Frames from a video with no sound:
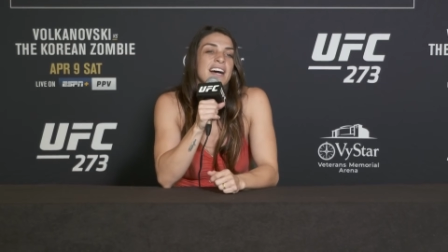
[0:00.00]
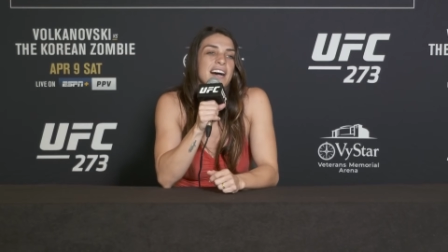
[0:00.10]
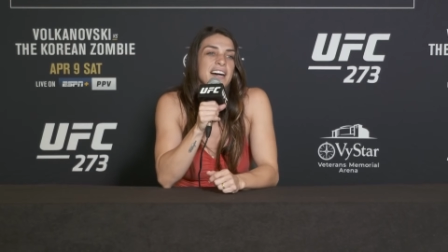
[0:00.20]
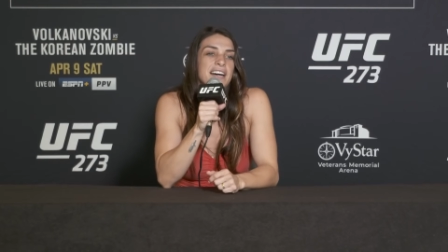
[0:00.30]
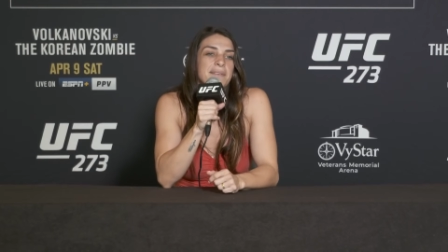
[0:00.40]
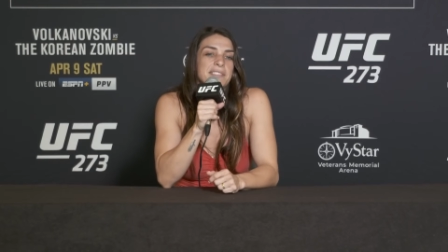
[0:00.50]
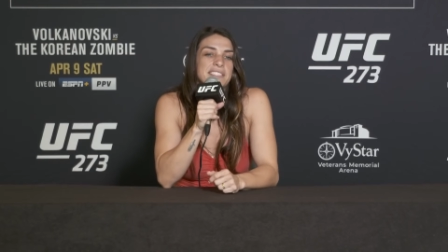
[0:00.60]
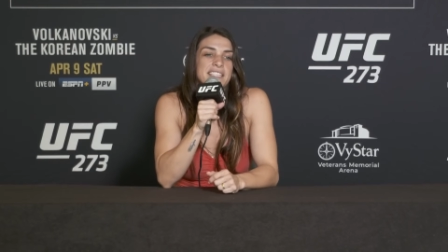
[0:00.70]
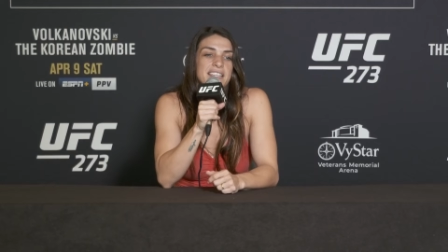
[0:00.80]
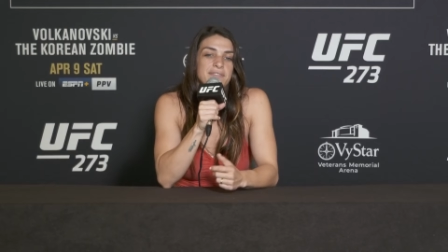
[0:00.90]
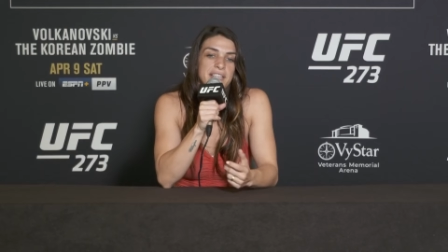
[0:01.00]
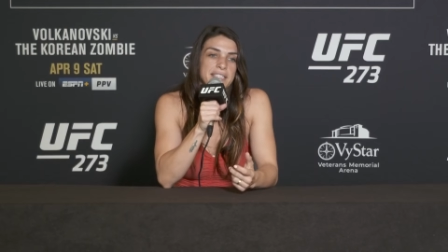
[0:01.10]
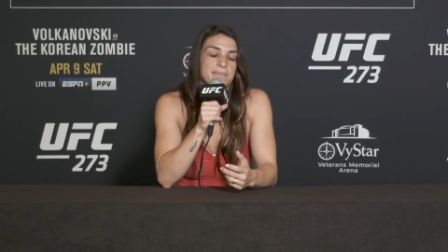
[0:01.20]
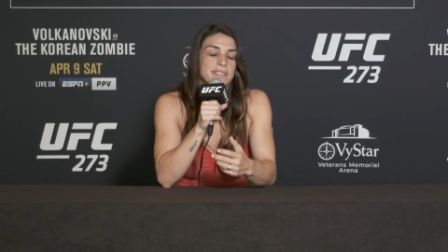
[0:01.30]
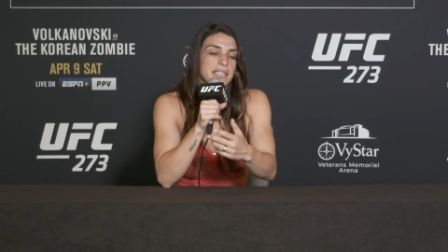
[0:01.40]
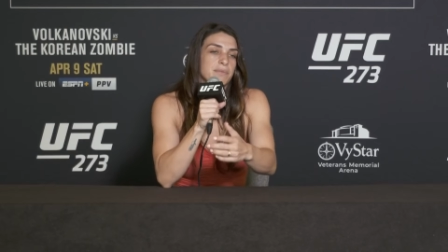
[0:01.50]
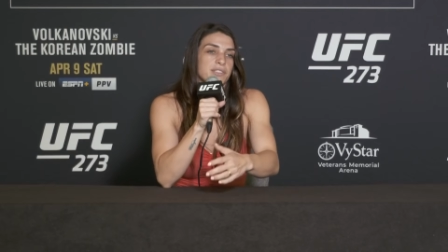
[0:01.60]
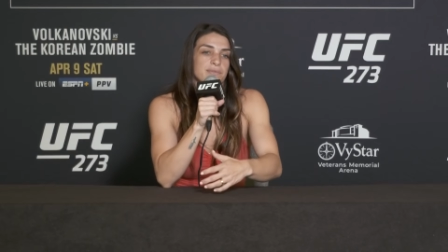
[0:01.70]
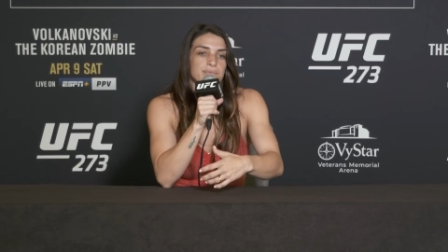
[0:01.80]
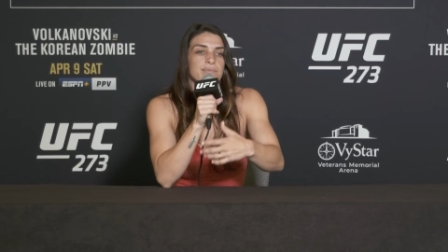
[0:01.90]
um, instead of like
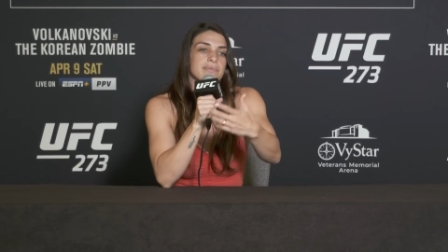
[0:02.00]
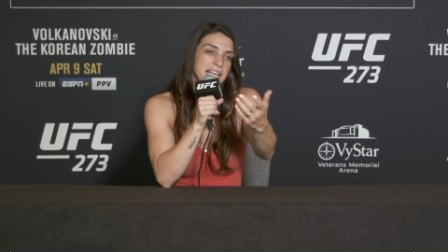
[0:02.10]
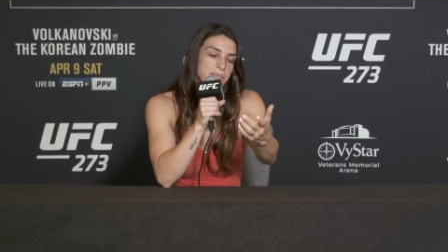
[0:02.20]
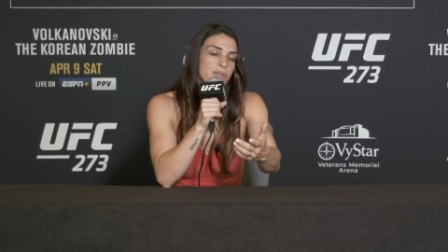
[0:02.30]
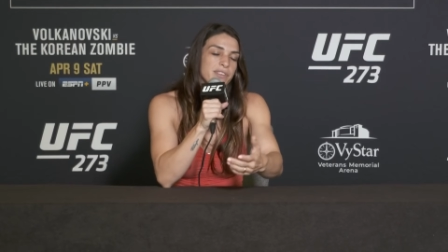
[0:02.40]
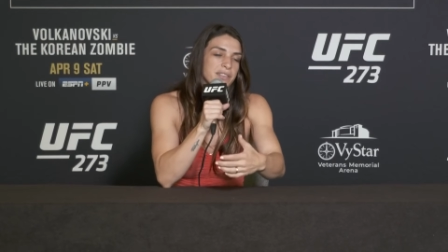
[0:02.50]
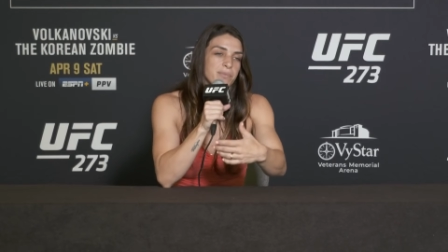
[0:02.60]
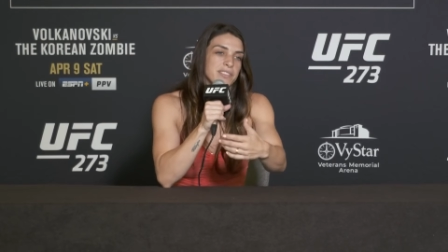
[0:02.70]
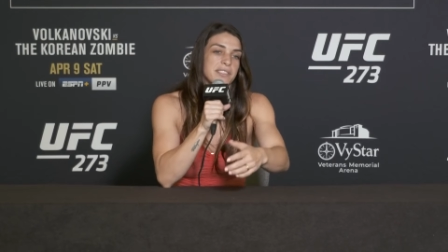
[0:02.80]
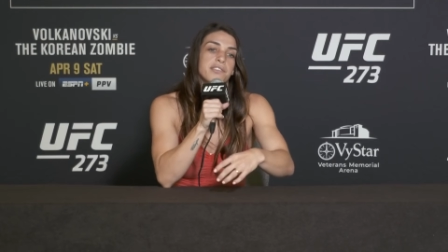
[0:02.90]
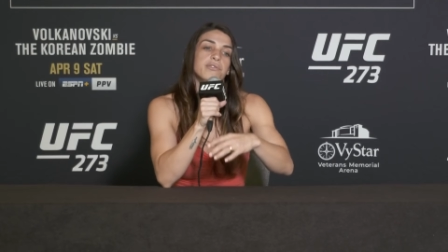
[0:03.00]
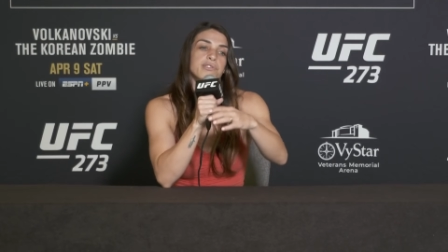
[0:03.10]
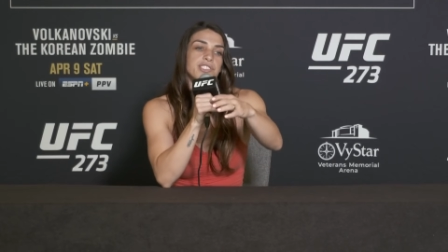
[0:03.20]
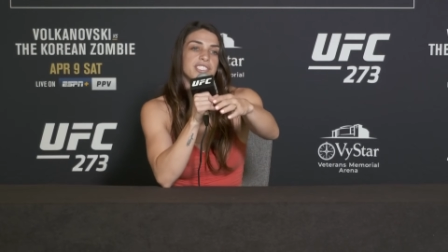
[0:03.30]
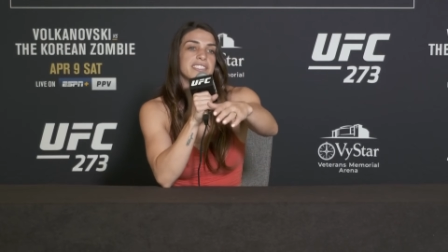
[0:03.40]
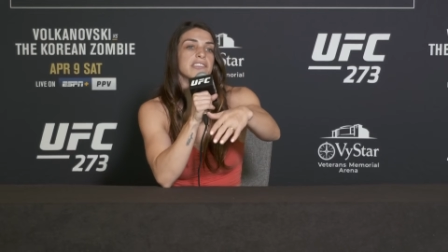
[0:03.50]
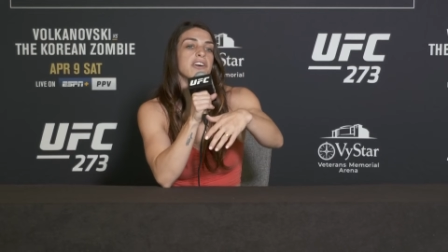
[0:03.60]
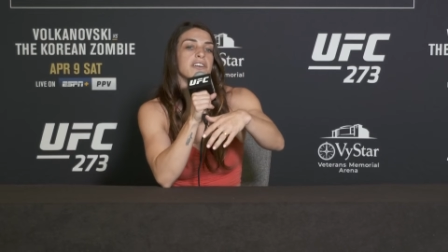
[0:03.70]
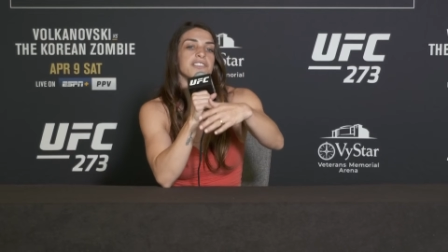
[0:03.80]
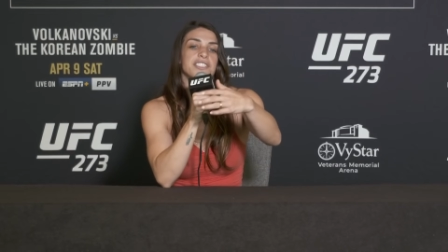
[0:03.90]
someone like Marina, for example, who she's
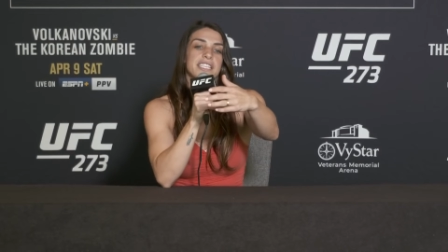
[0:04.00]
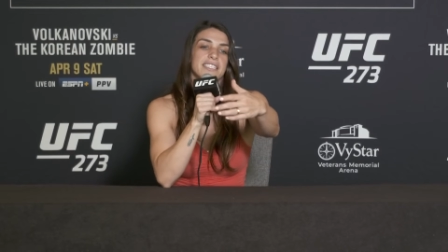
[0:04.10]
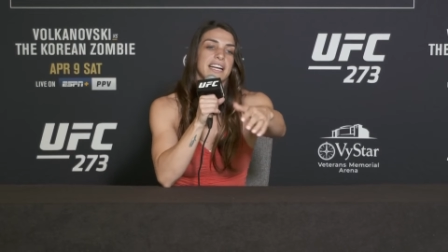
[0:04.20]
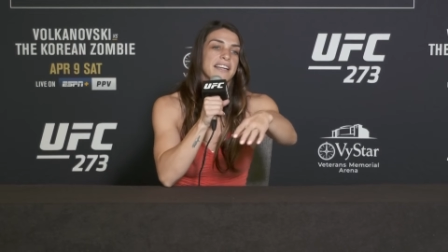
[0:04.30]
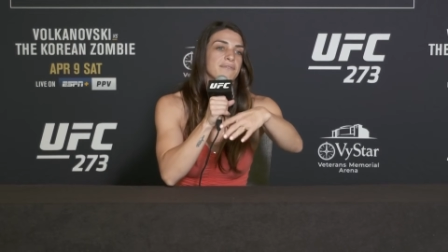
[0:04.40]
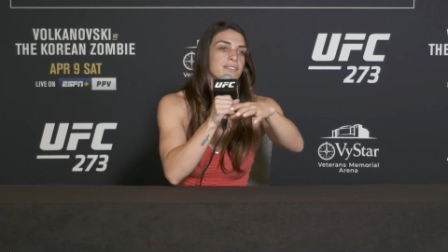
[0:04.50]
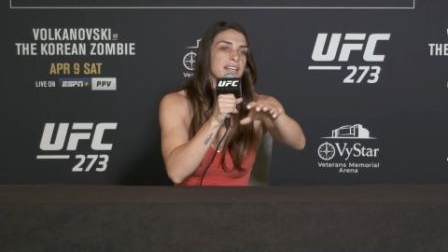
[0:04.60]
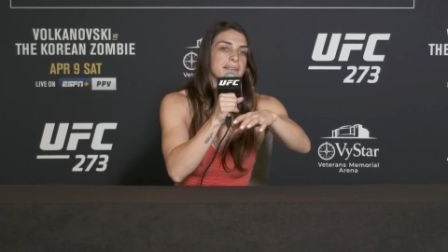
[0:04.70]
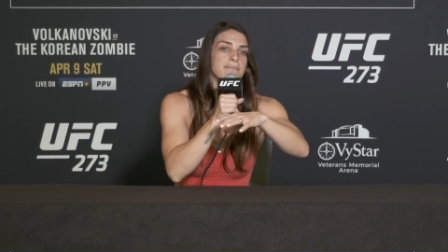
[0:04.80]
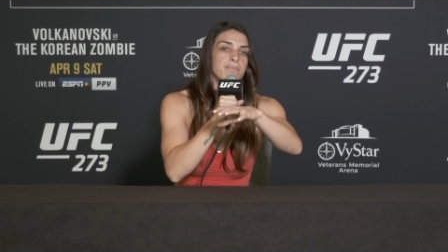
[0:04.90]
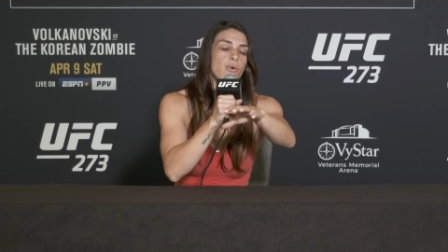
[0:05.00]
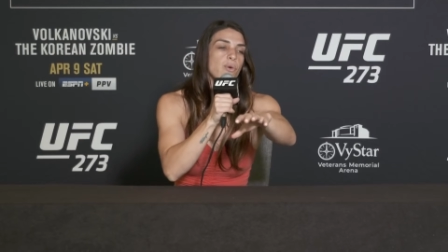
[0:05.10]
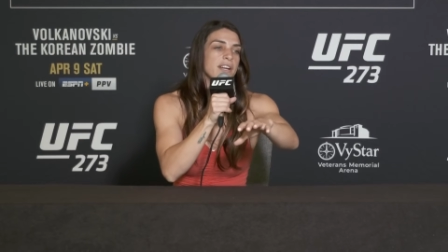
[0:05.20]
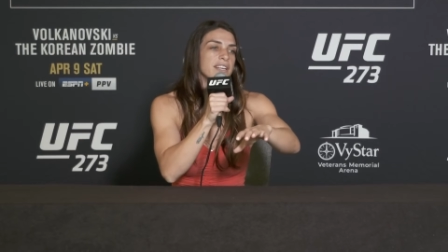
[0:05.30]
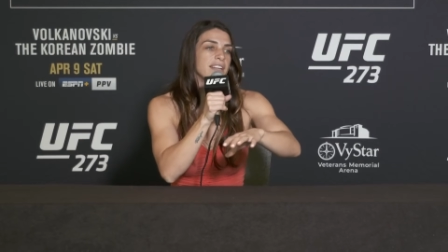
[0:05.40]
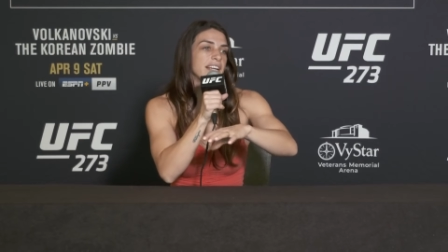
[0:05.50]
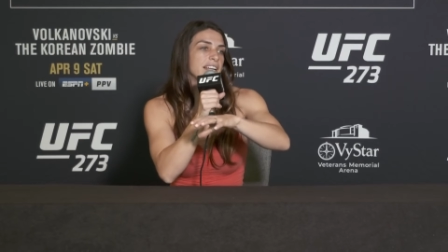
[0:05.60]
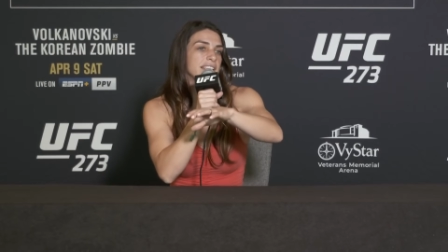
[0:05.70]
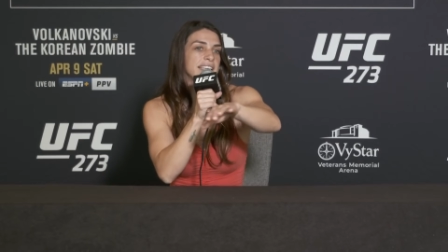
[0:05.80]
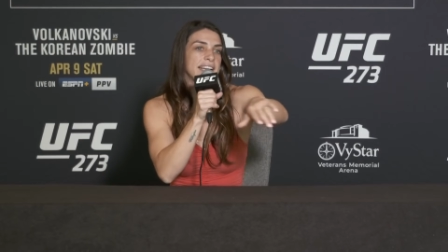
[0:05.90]
long, she can kind of point
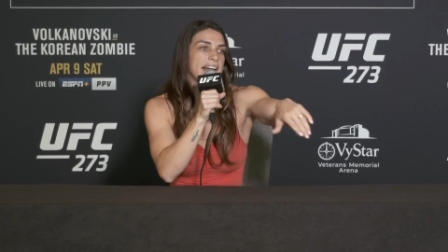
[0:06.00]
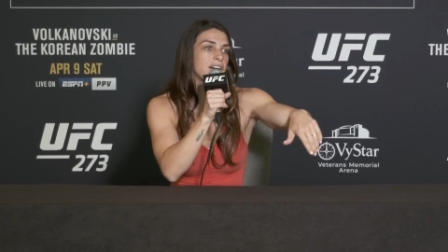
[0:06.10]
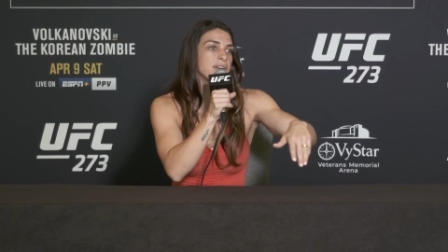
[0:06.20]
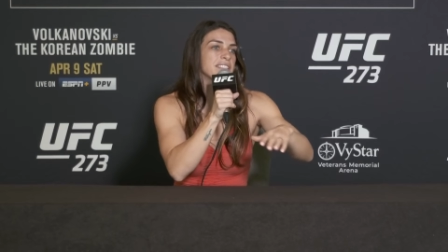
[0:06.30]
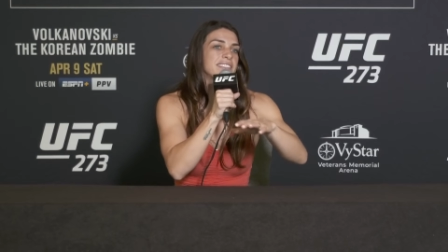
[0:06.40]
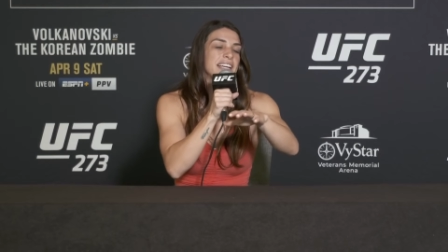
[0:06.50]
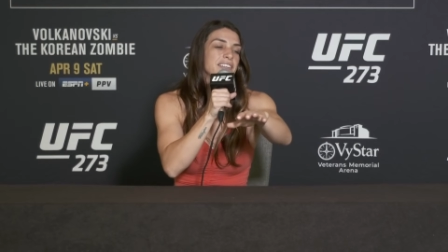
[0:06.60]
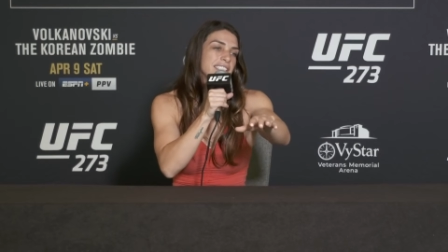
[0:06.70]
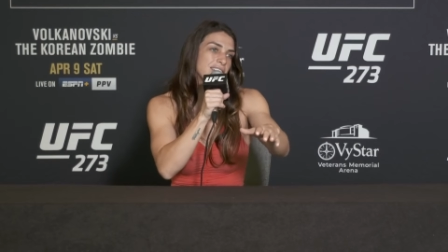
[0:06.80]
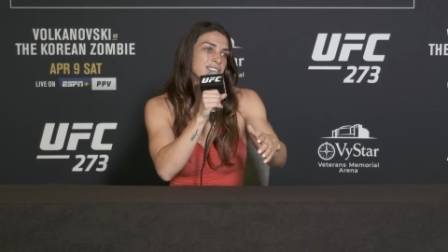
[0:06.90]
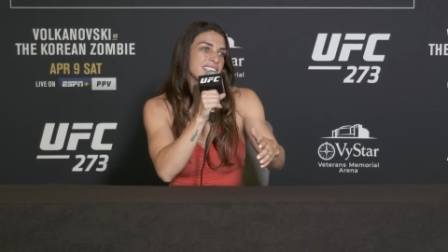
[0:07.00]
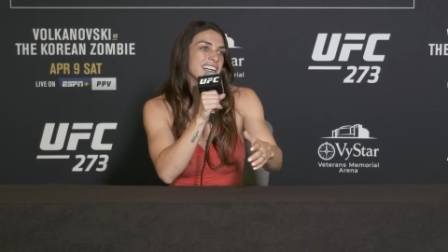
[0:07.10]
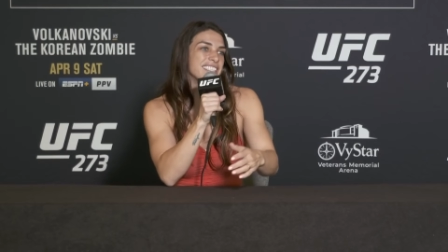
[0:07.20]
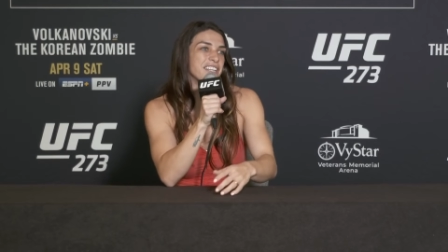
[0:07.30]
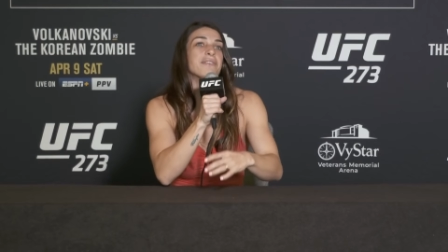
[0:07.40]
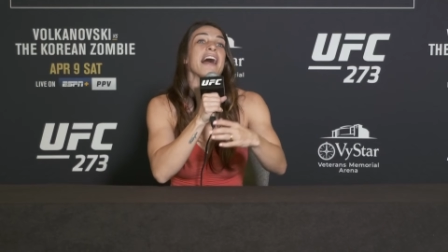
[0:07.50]
and get out and stay on the outside, you know.